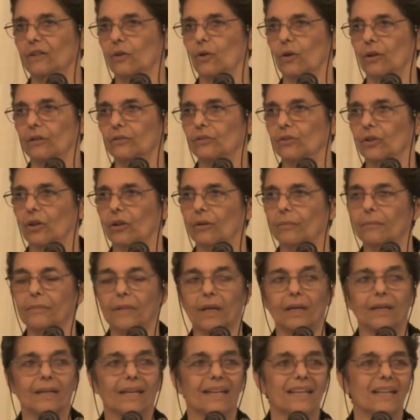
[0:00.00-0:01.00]
in long term,
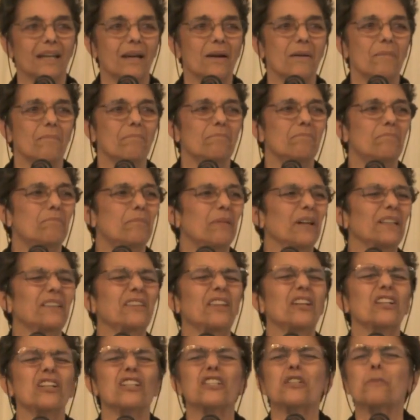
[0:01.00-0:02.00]
but
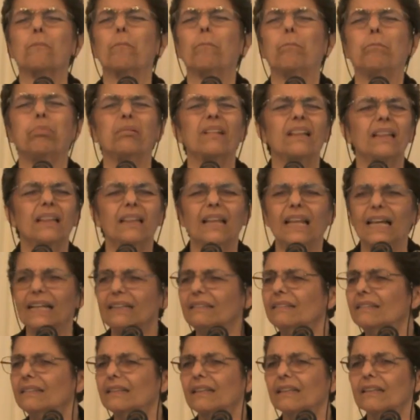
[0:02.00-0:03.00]
there's
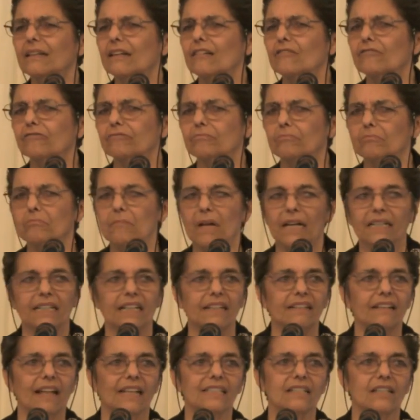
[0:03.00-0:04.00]
plenty of
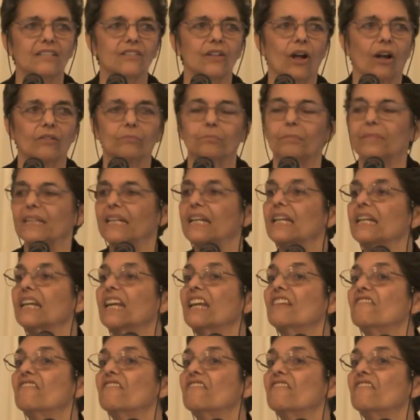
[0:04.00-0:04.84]
money that's not being